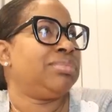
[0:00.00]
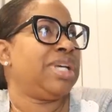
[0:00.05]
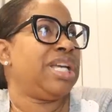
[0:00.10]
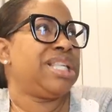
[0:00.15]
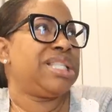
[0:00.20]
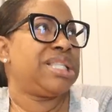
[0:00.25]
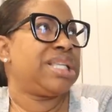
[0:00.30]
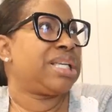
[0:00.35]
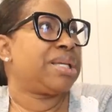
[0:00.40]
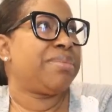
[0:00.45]

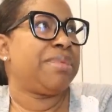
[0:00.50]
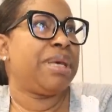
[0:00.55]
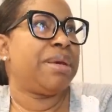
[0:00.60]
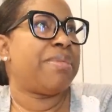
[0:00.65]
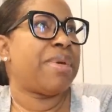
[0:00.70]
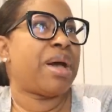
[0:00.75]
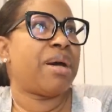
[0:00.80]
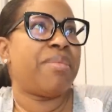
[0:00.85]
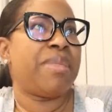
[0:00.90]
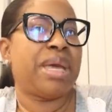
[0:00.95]
it took me
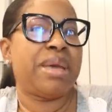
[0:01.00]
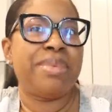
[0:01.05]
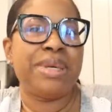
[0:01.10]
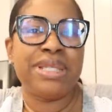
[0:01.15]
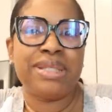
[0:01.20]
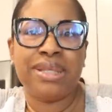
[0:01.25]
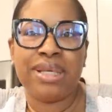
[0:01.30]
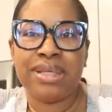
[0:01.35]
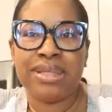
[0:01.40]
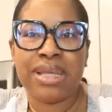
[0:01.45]
about maybe
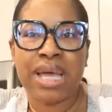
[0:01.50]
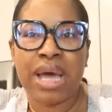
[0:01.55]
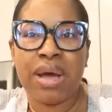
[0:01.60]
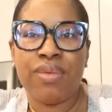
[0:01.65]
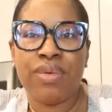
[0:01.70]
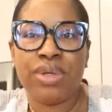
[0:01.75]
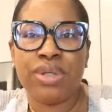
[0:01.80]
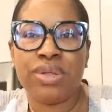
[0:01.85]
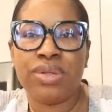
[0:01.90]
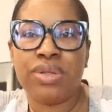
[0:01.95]
six
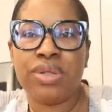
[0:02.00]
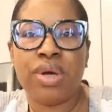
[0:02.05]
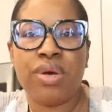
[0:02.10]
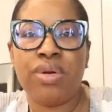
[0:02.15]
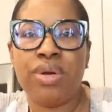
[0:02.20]
hours or so